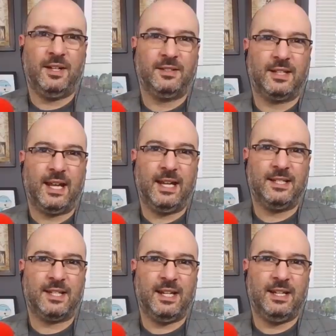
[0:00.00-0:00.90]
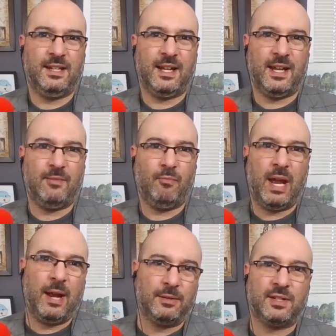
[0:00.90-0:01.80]
And Katie,
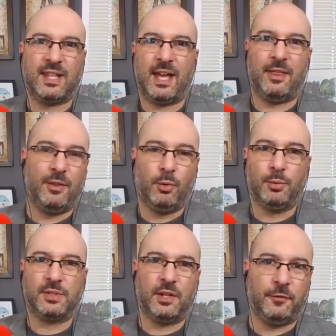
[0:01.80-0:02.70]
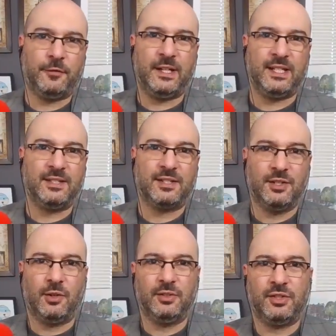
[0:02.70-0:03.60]
how does that also feed into
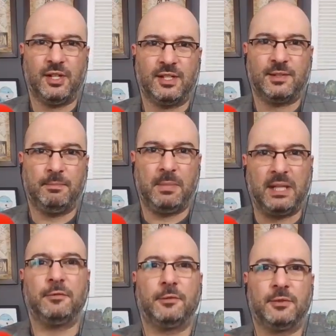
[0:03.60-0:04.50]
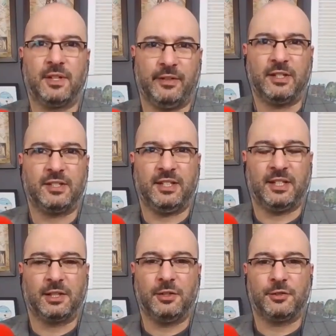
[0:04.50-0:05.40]
not just meaningful diversity and
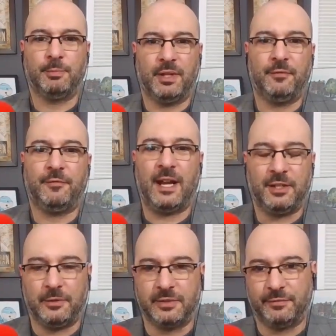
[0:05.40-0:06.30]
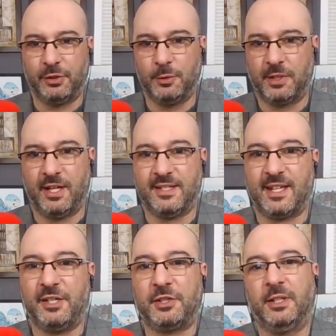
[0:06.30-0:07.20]
inclusion, but the values of an
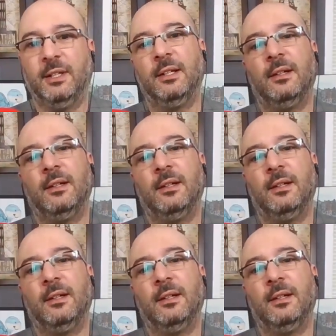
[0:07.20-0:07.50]
organization?